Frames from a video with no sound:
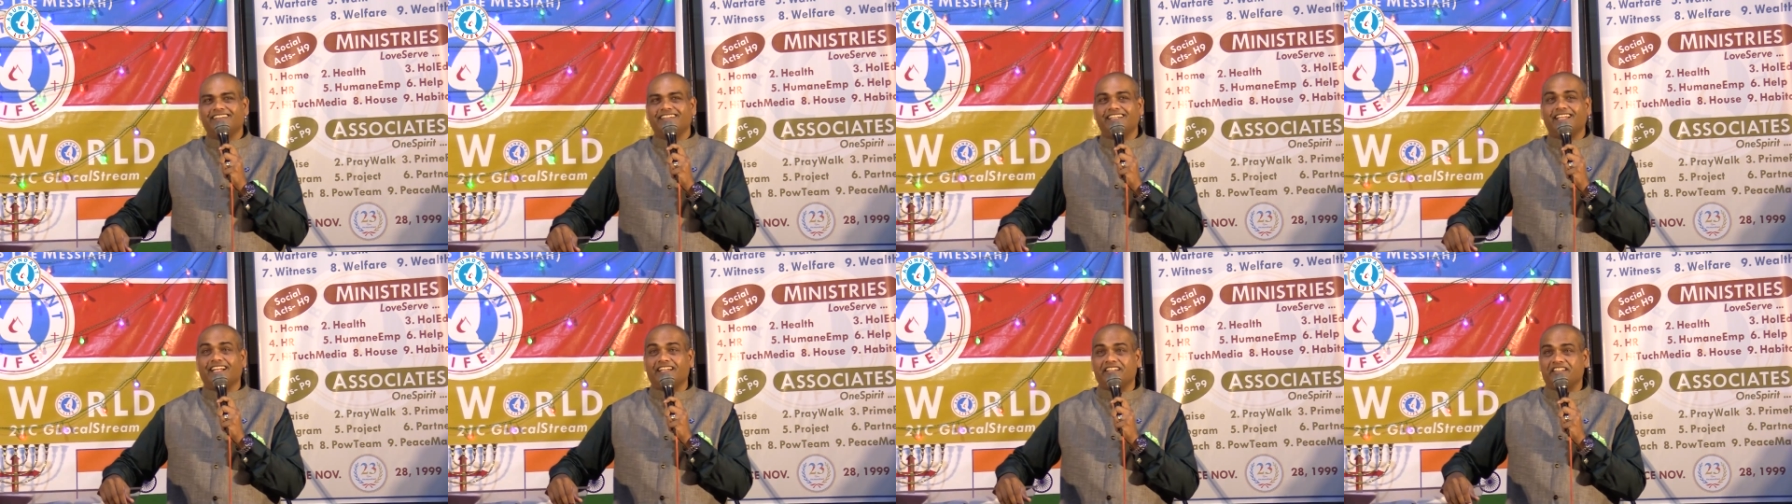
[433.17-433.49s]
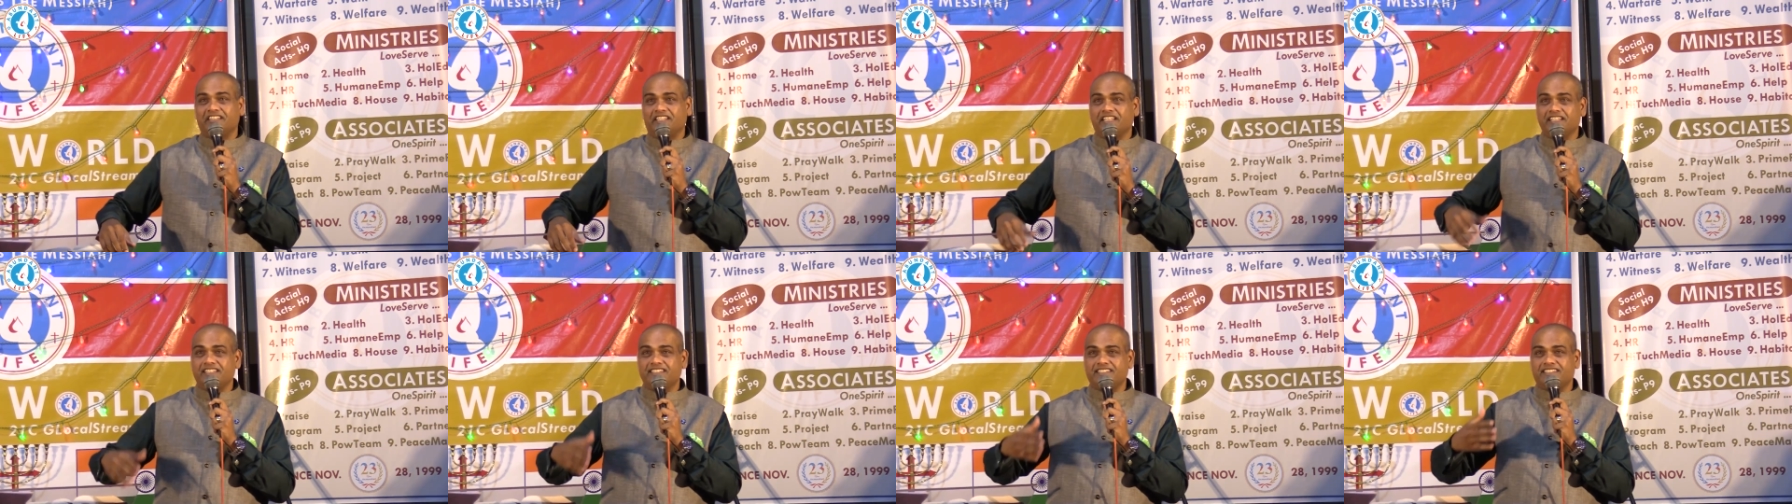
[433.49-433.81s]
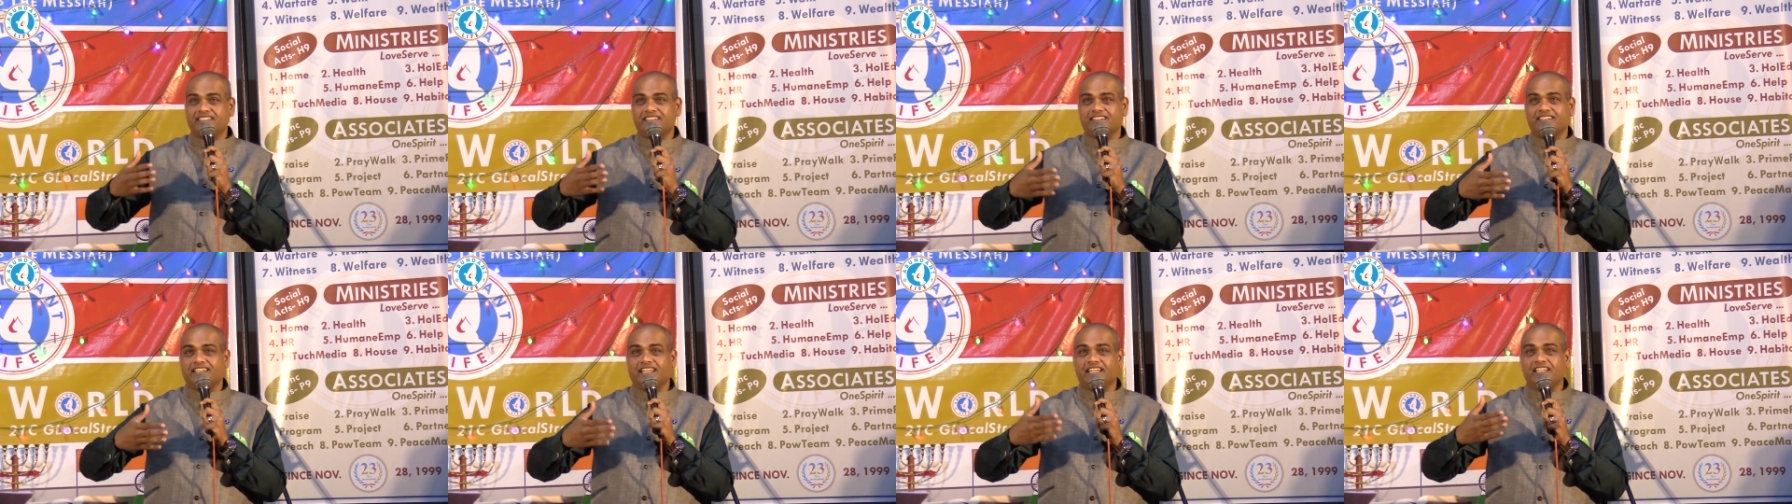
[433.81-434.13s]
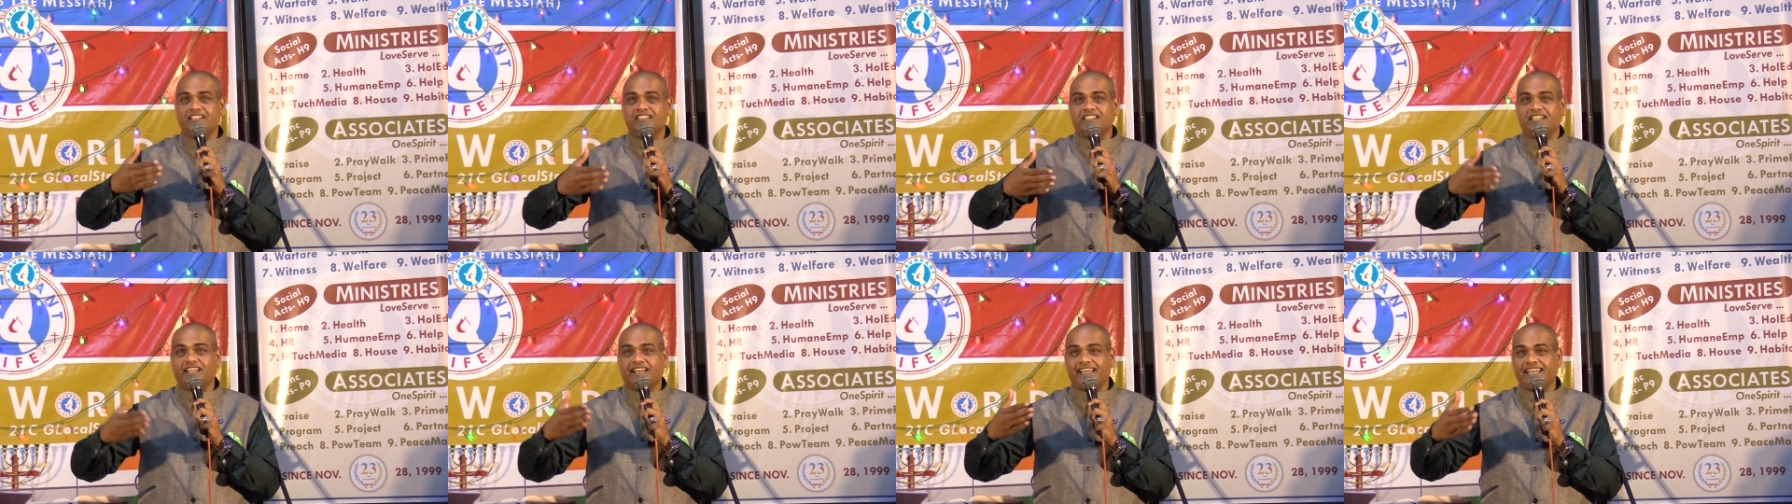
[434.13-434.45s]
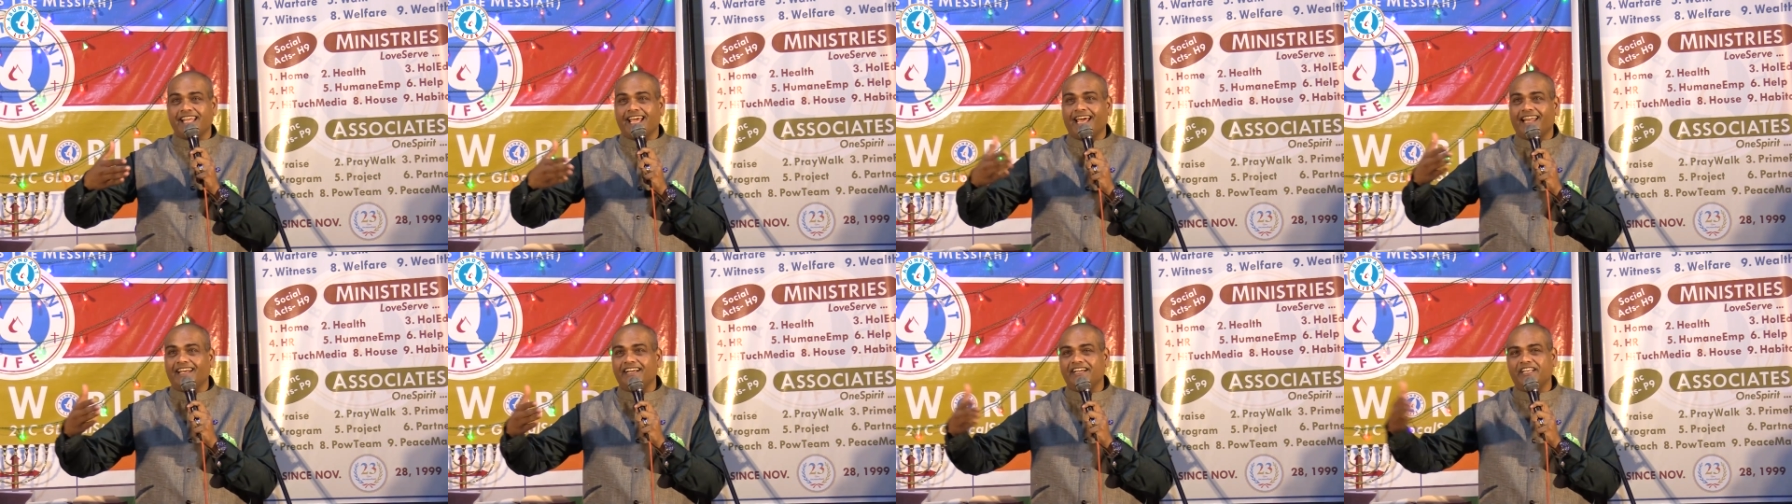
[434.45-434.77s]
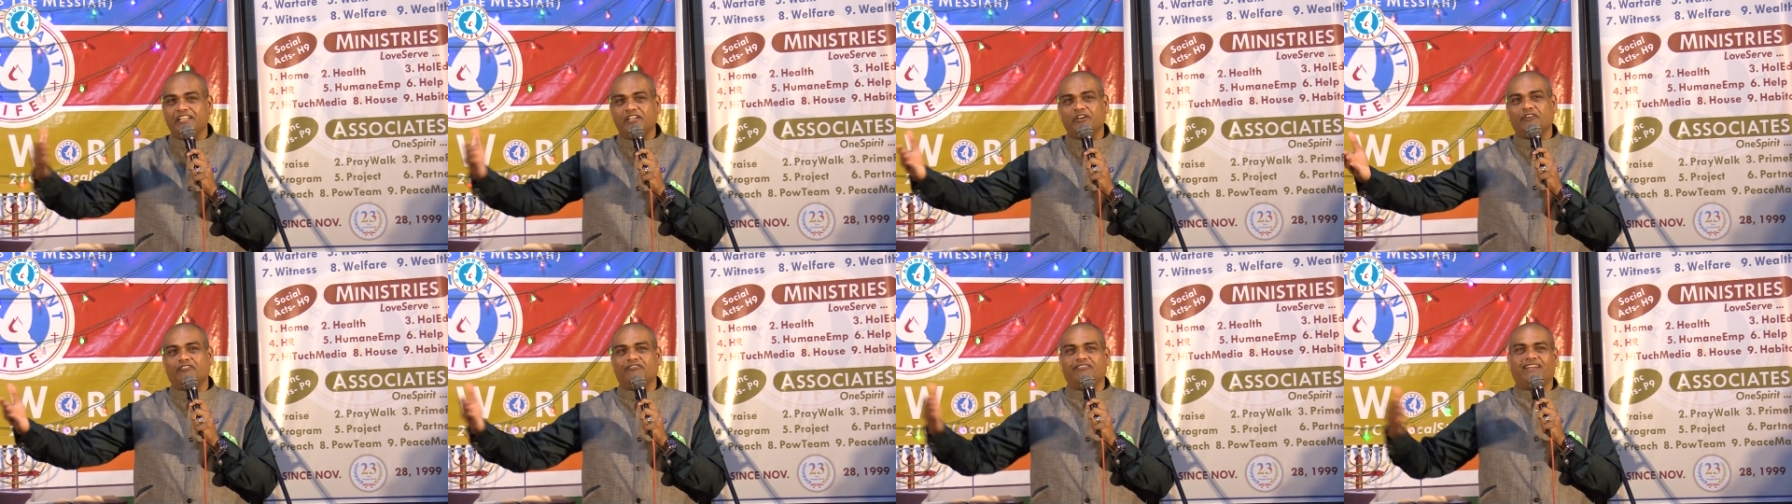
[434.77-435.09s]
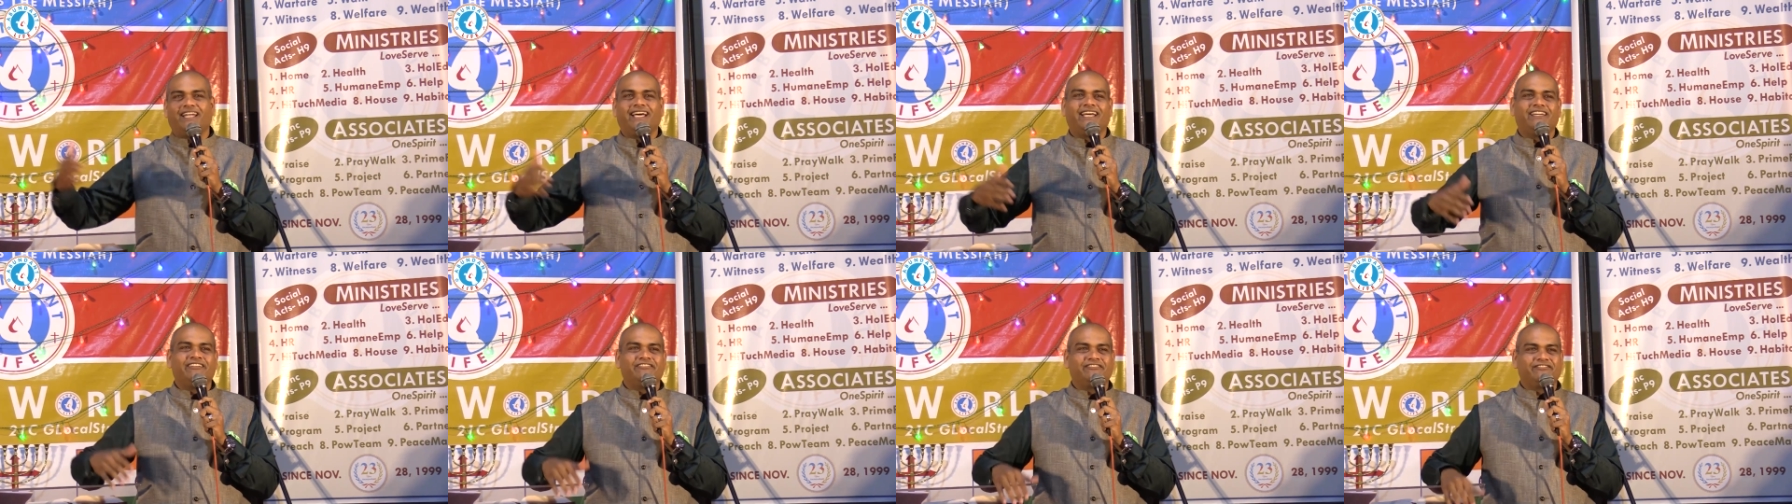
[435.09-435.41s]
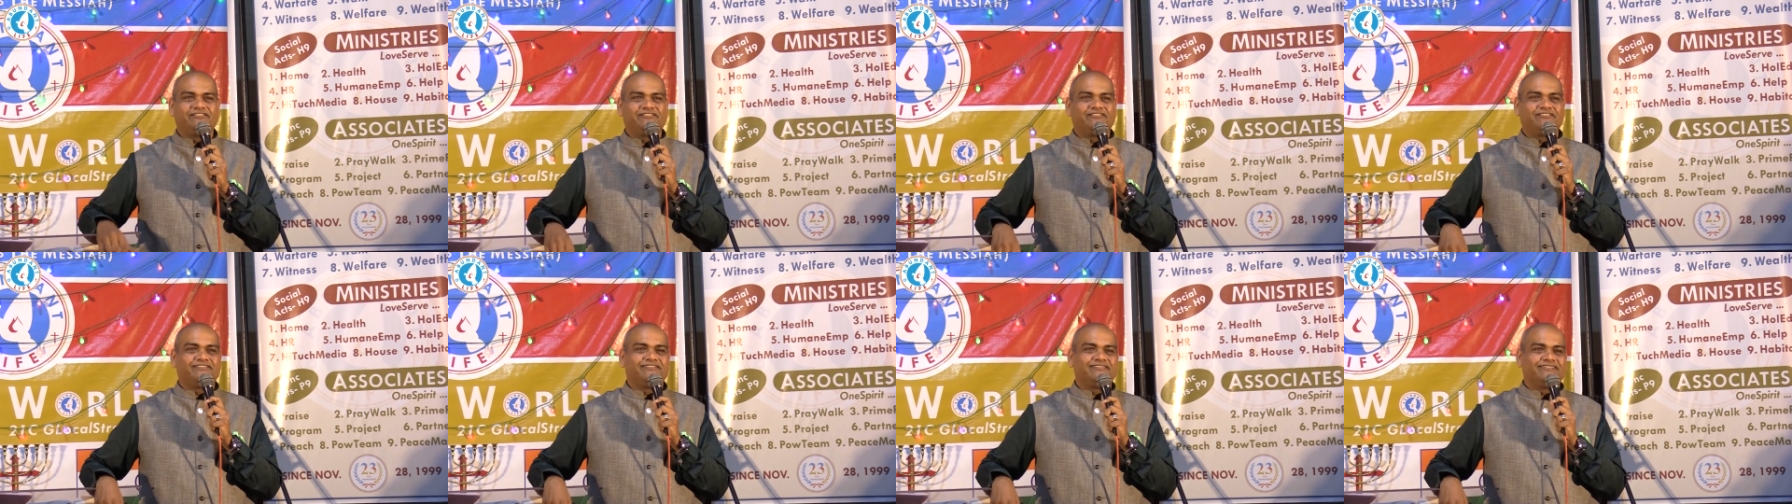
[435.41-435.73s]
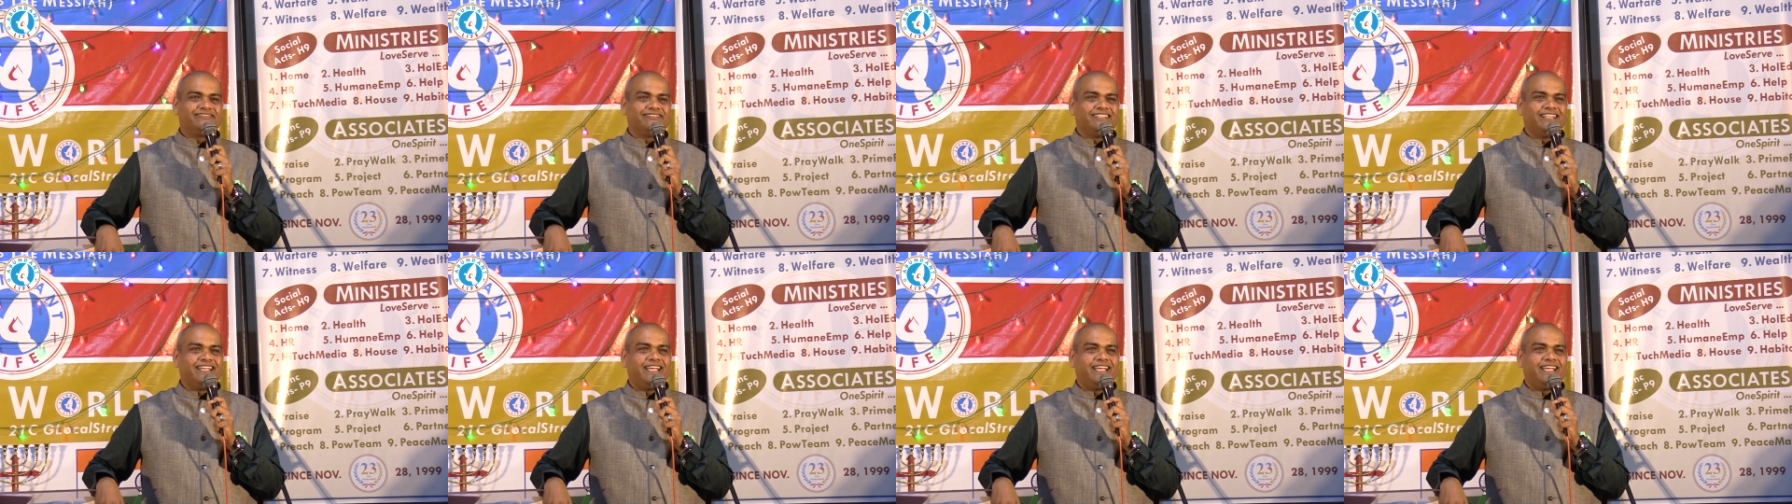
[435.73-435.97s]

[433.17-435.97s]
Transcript: that this is the reality of life.